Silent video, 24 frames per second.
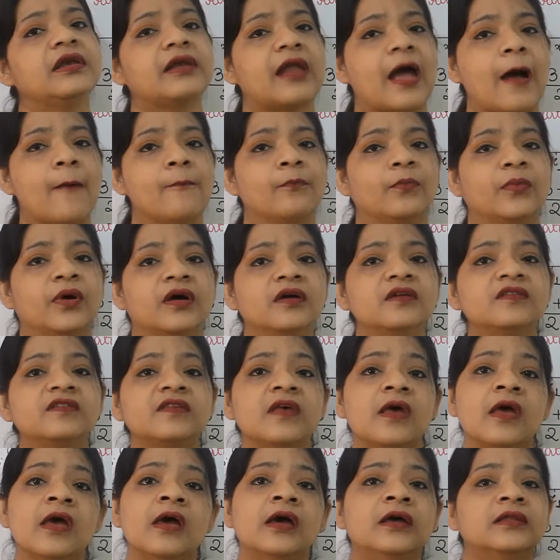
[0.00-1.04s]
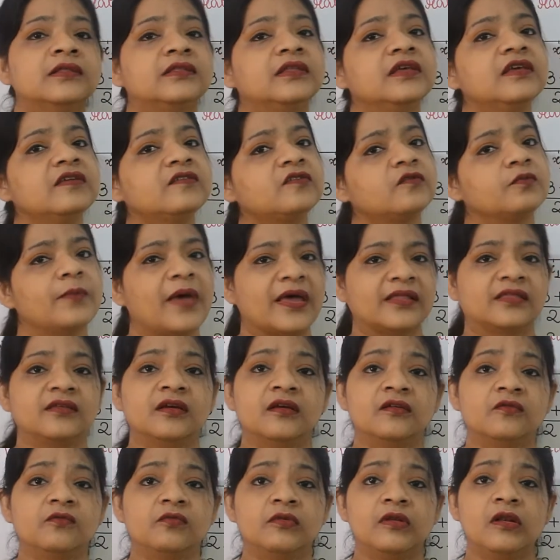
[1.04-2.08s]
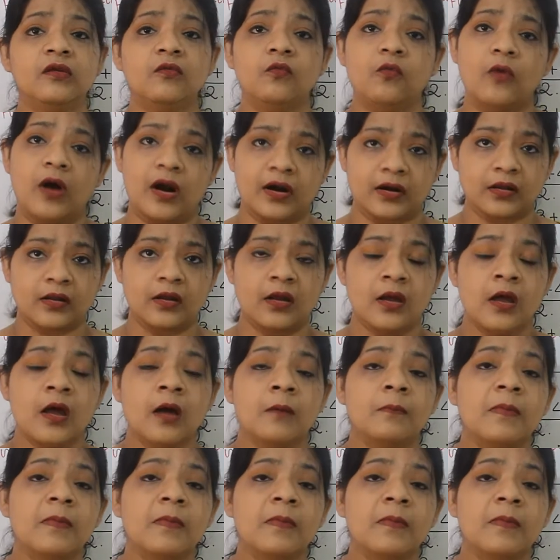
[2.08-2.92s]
numbers, this method will work.